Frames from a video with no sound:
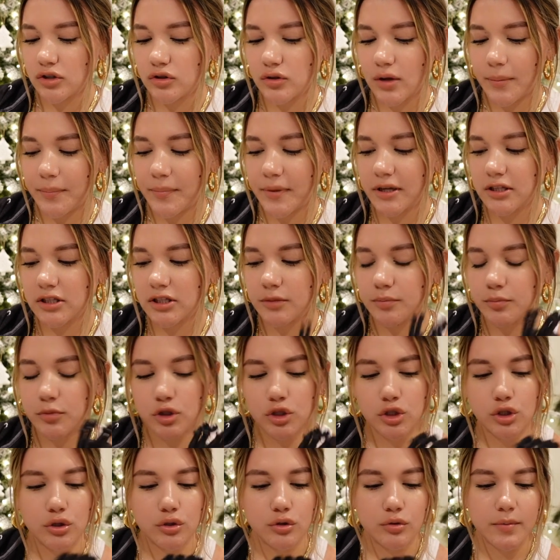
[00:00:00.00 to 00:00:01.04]
So I picked up
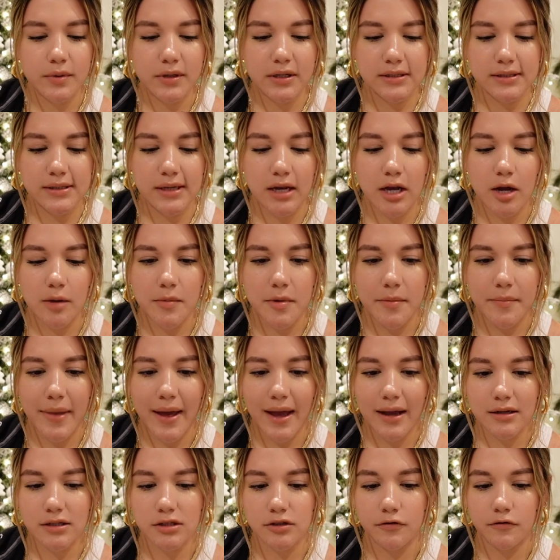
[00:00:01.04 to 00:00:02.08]
two because they come in
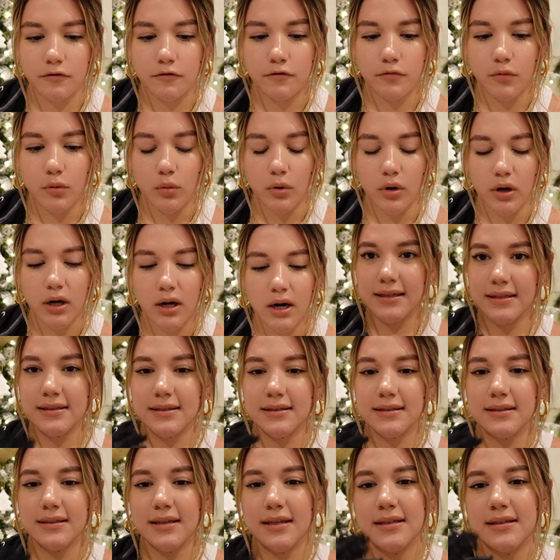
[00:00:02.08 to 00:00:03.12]
packs of four.
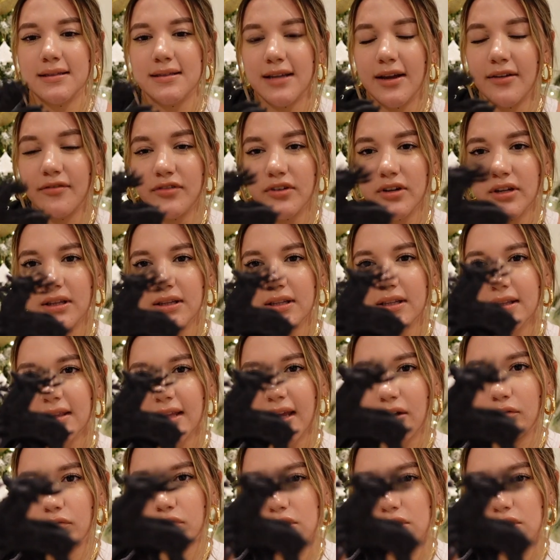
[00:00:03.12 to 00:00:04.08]
This is definitely like